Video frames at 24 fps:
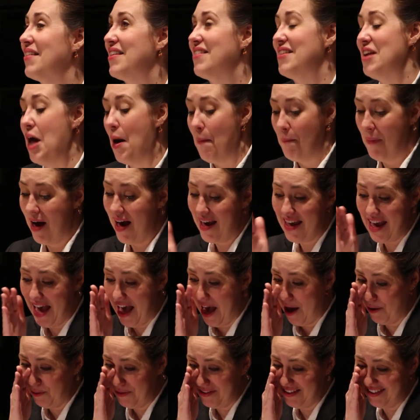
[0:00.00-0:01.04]
It's not my
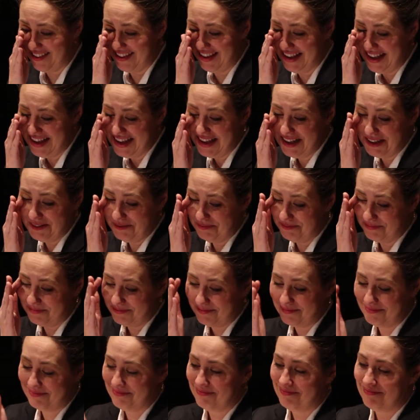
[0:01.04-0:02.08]
house.
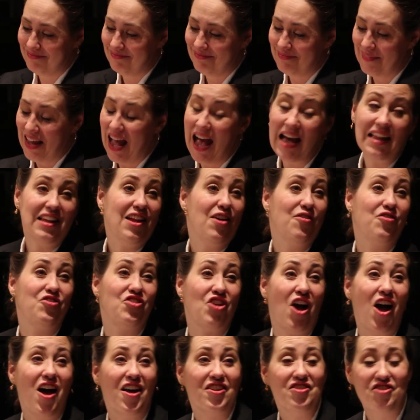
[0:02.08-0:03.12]
I love
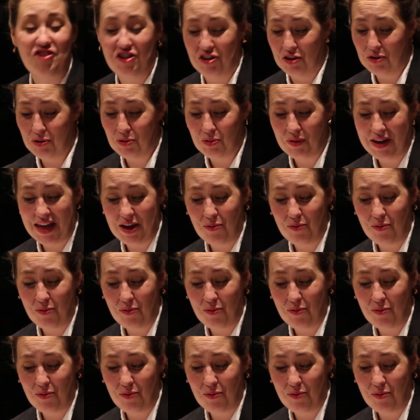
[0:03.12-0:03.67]
John too.